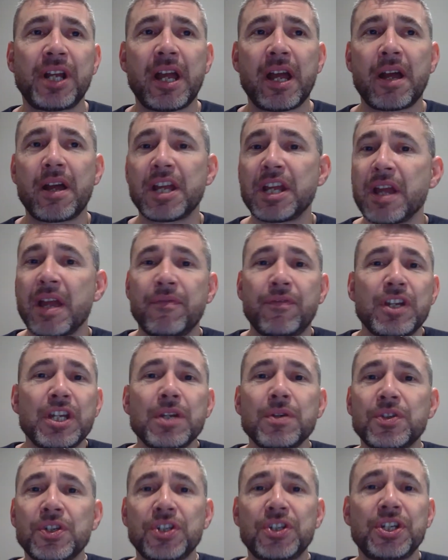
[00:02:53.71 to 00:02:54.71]
if a
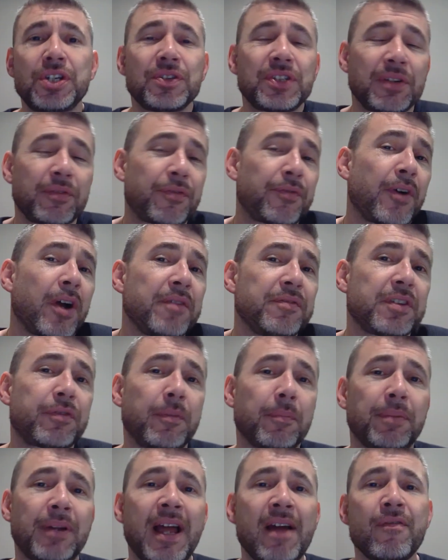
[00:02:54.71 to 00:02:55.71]
user's using 5
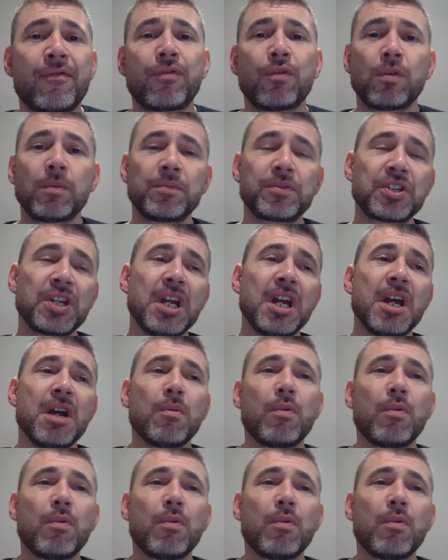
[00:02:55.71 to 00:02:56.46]
different platforms,